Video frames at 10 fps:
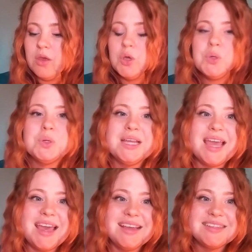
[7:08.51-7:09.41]

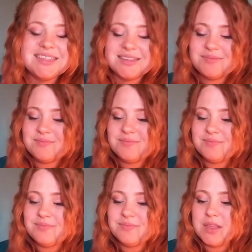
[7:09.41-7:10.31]
Create.
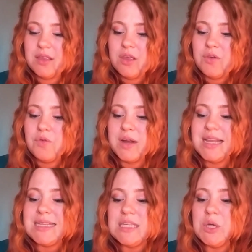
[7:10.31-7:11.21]
For it
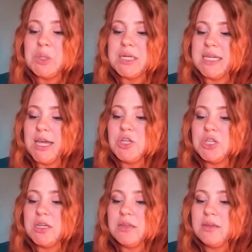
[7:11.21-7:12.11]
is in
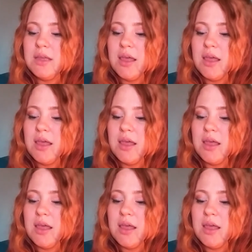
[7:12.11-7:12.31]
creation